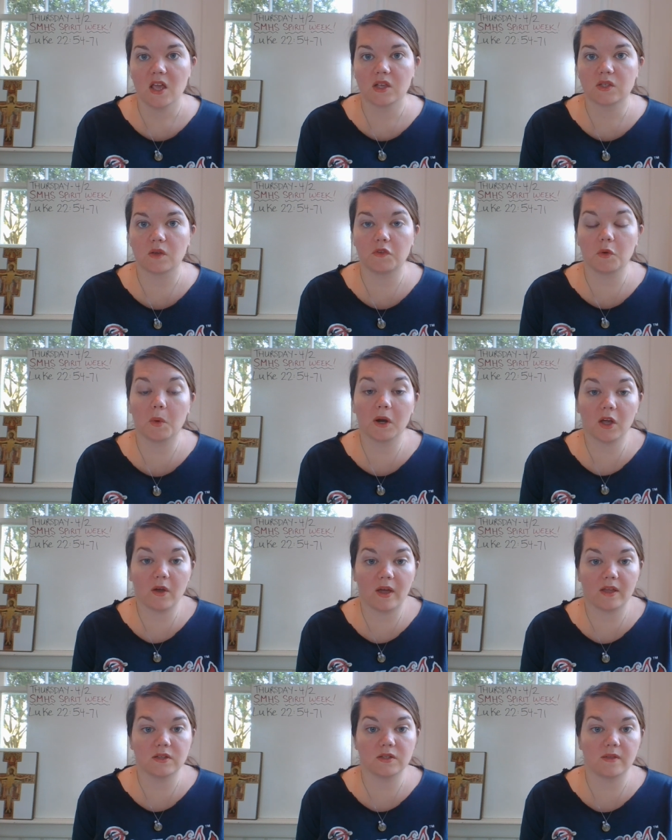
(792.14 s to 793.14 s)
So if you want to go
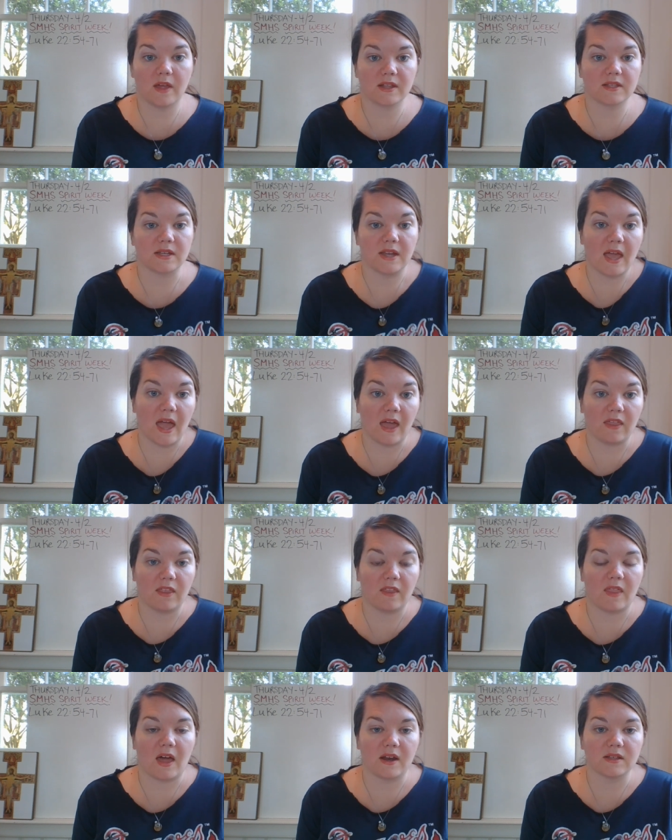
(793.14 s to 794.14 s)
ahead and do that today,
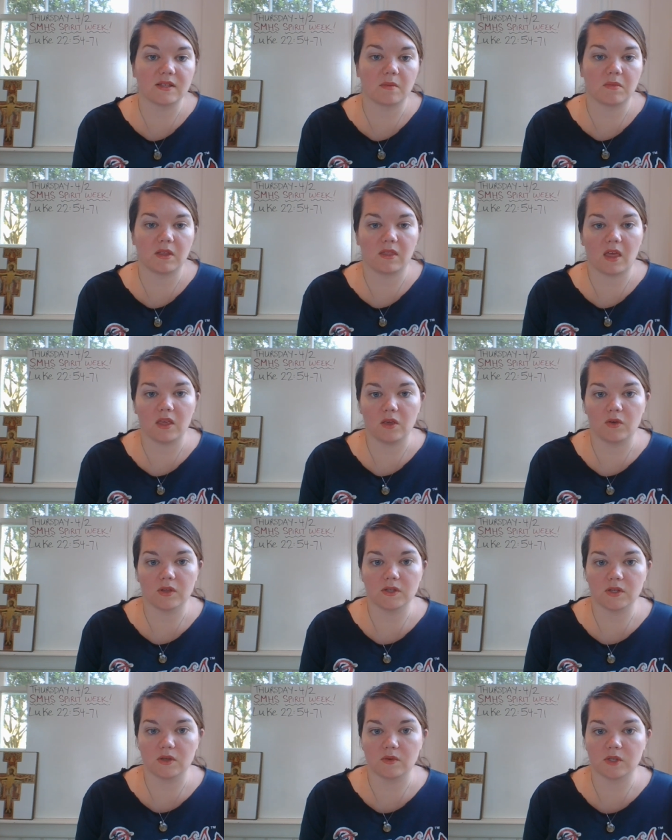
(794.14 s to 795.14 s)
then that is something that you
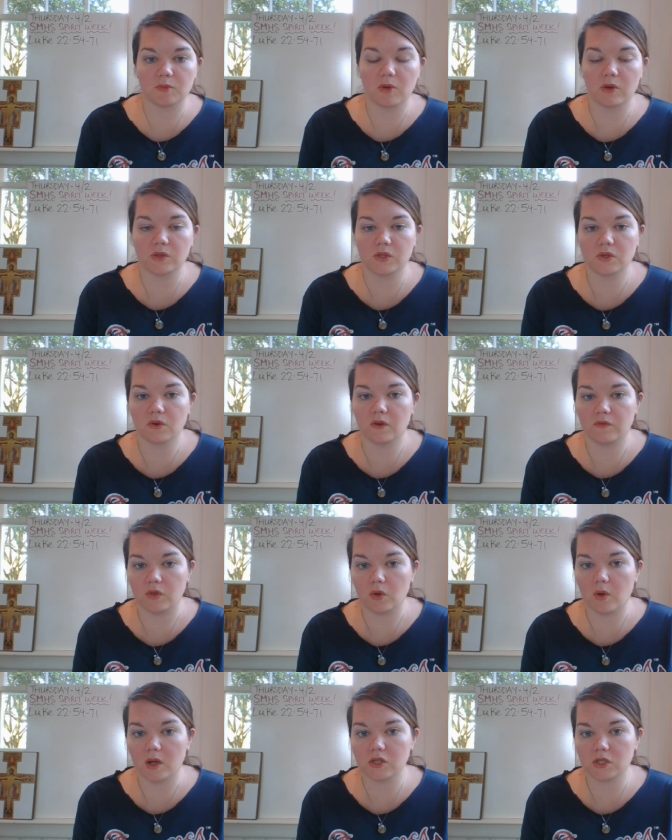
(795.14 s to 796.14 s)
can do is post the
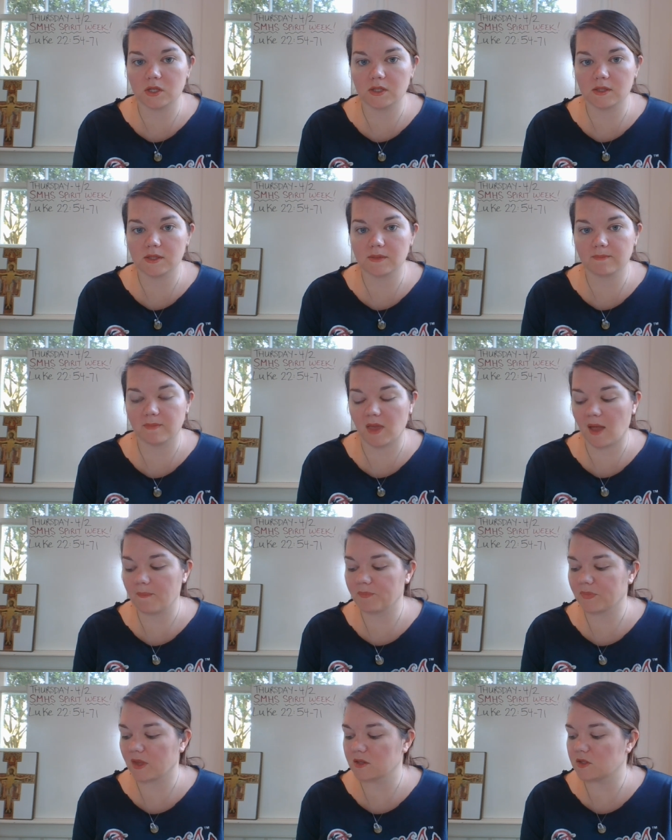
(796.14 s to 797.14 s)
review questions. Okay,
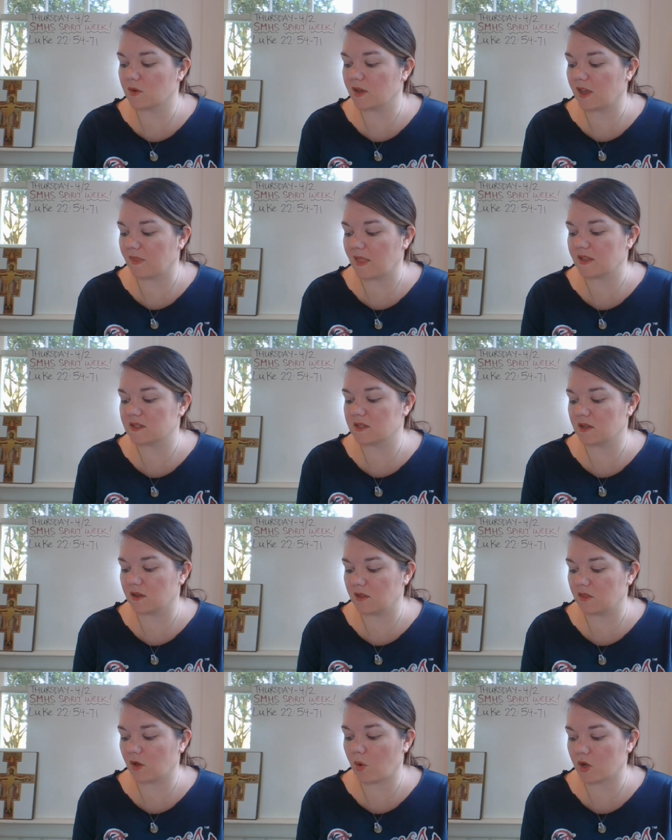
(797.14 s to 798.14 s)
so again, that's
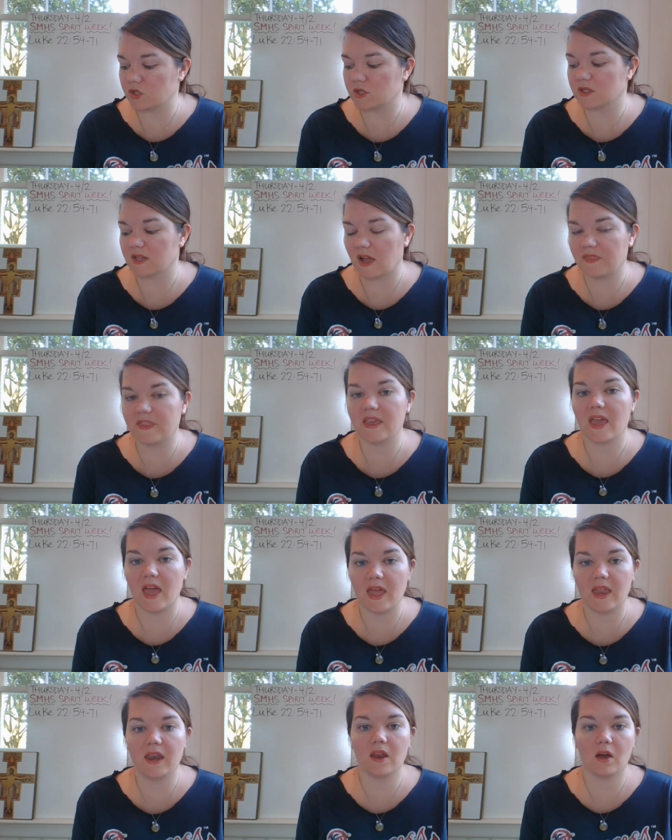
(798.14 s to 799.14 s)
the the questions at the
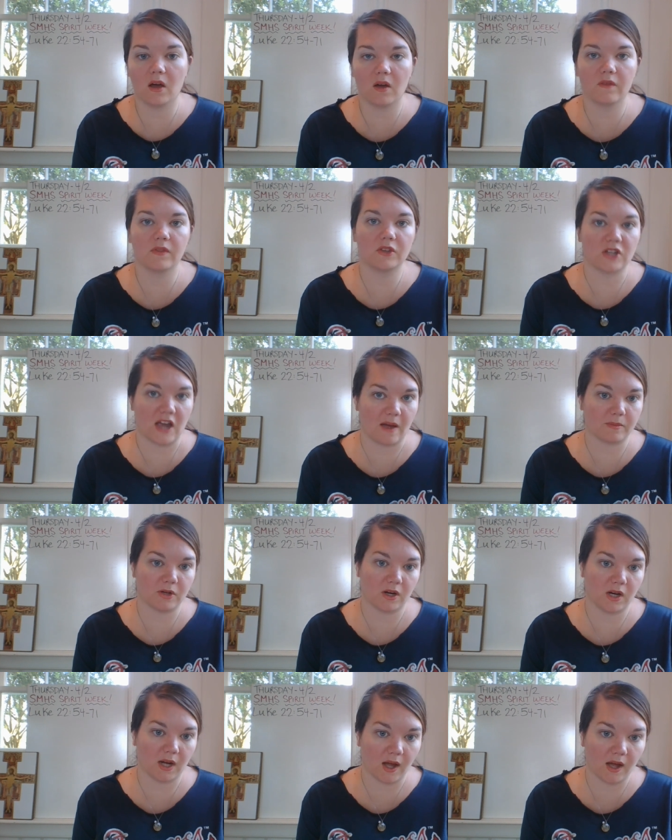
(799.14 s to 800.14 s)
end of the
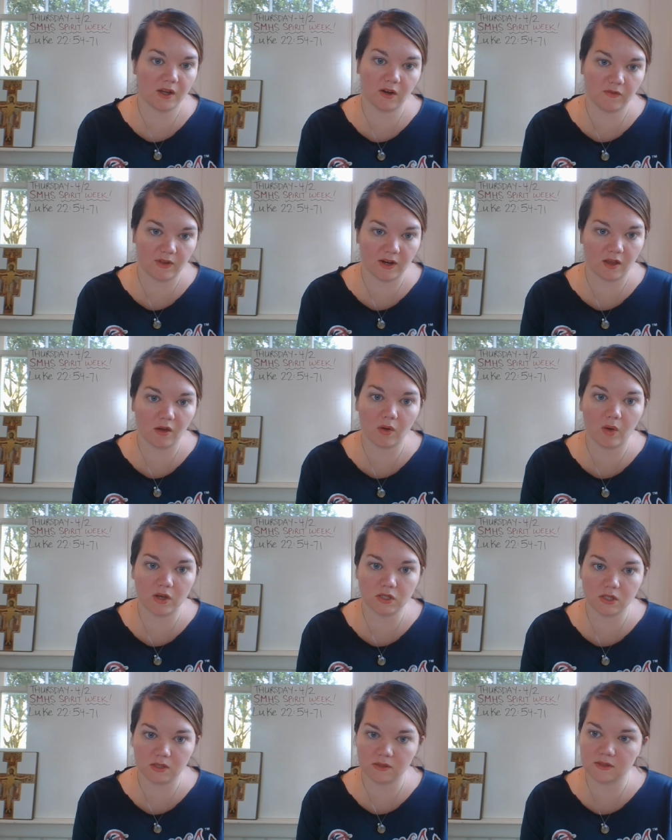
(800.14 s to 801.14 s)
chapter, not your video
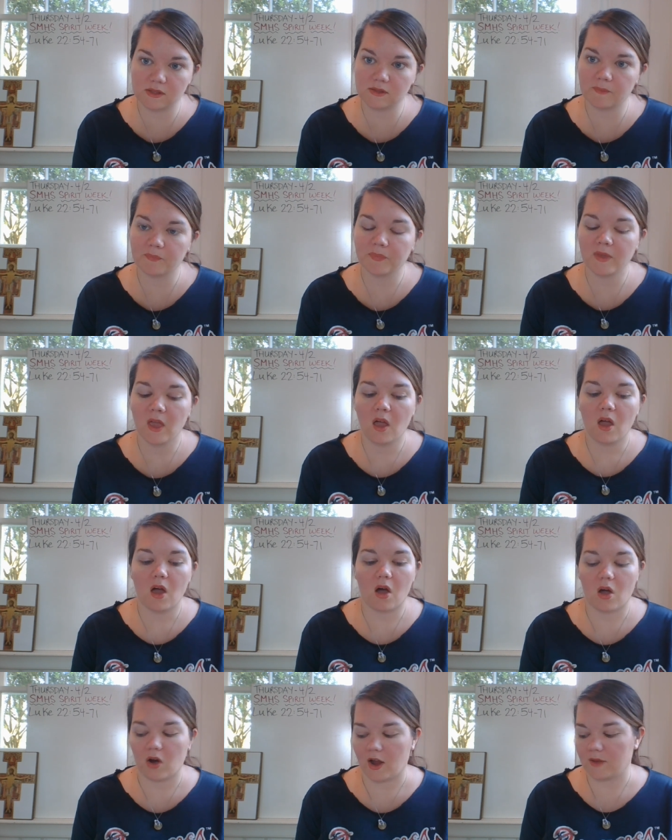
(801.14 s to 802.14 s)
questions.
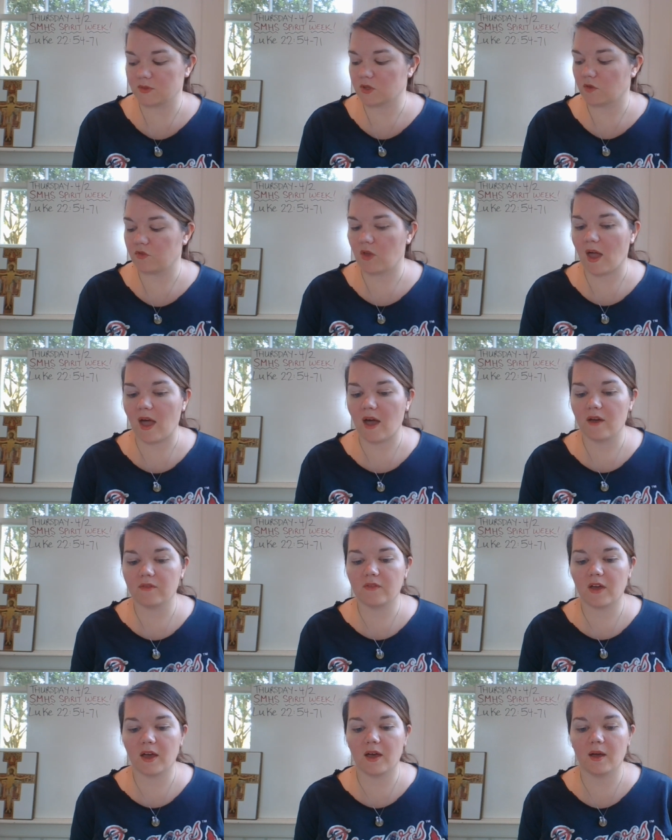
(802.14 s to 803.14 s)
All right, so if you
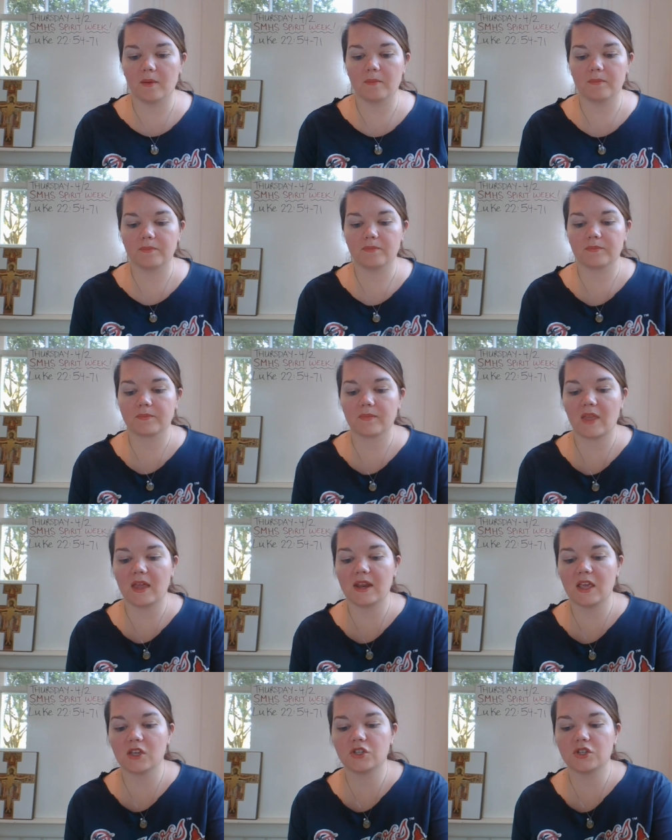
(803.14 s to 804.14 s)
have um,
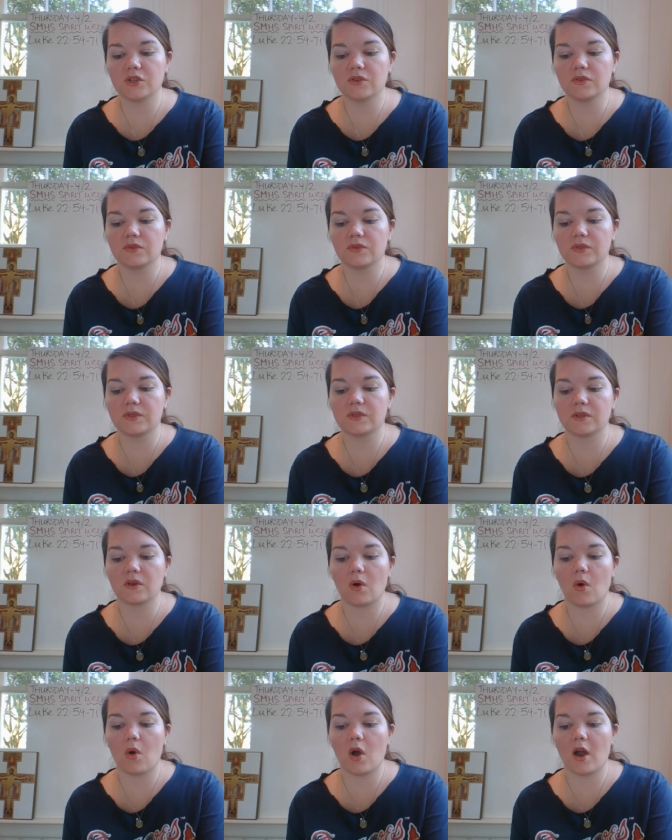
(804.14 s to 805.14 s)
any issues
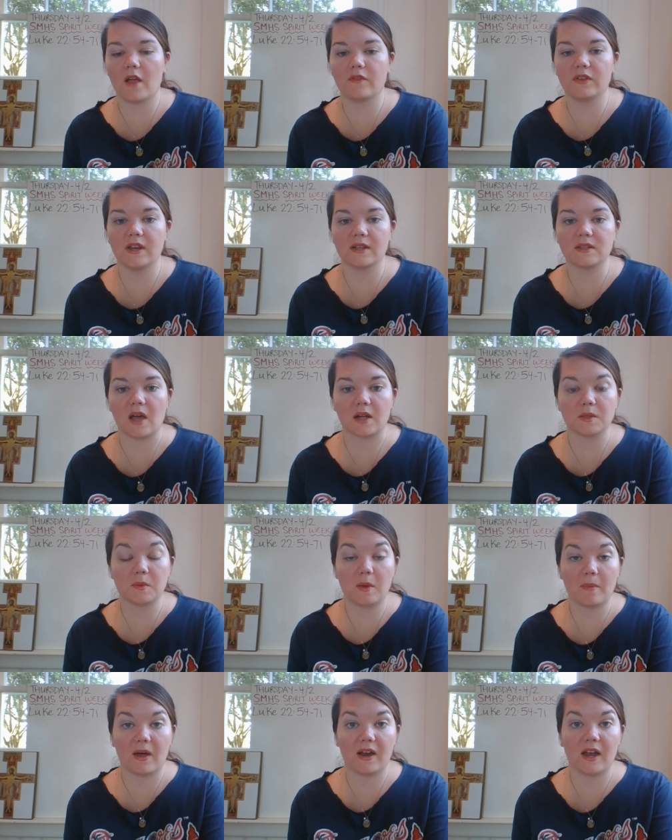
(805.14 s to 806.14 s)
or if you need to talk to
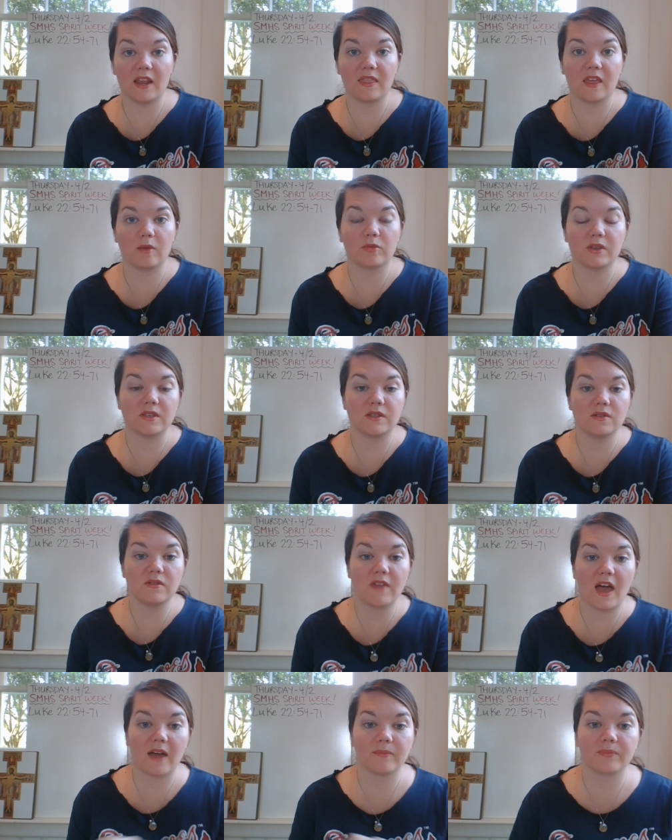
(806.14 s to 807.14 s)
me about anything, please do
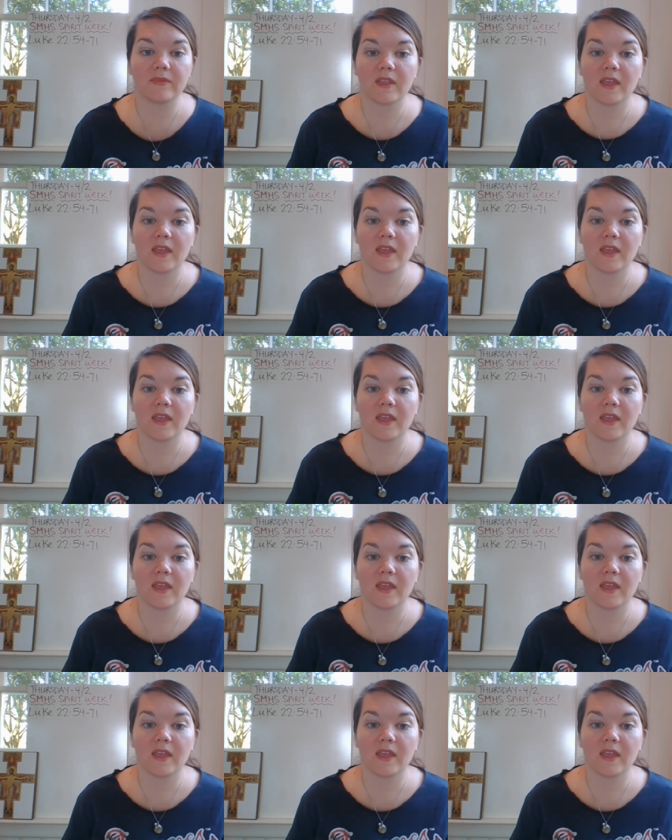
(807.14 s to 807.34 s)
that.